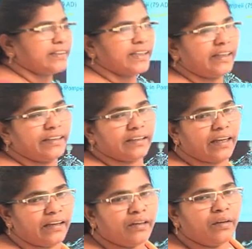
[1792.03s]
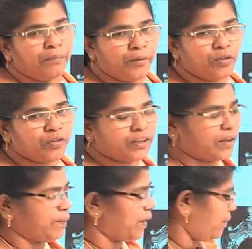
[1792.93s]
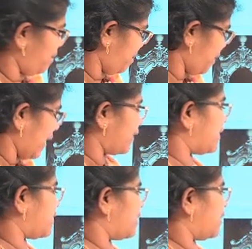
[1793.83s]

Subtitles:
still in the museum in Paris.